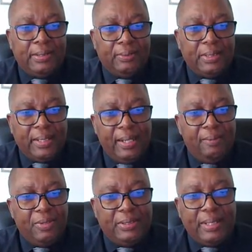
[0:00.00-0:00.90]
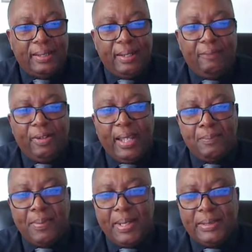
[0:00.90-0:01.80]
So today, this technique for
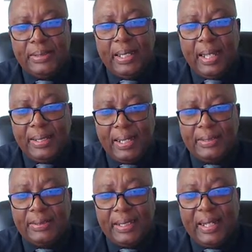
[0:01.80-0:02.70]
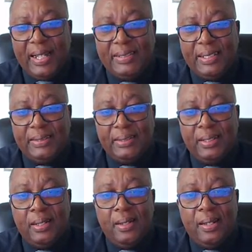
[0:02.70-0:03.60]
cadmium analysis of ICENS
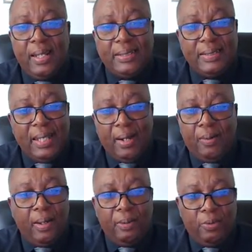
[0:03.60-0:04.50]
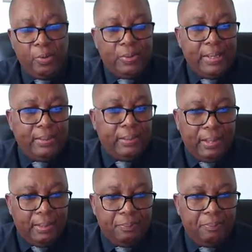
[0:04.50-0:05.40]
is now a routine
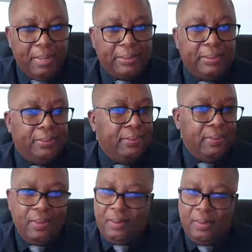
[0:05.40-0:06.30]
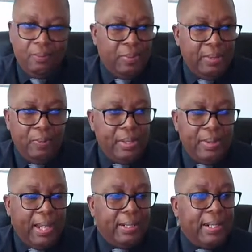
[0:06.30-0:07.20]
um, matter. We,
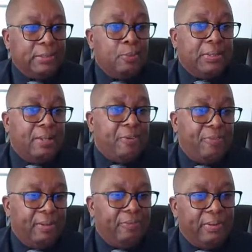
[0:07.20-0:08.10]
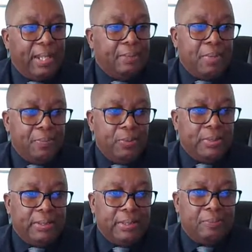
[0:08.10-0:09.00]
we analyze almost everything for cadmium
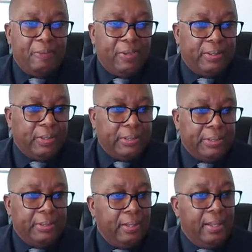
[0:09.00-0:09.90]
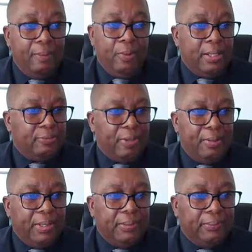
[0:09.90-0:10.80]
using this methodology. It works
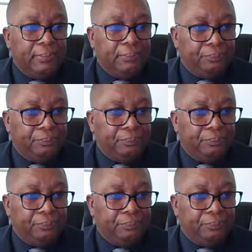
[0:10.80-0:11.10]
very well.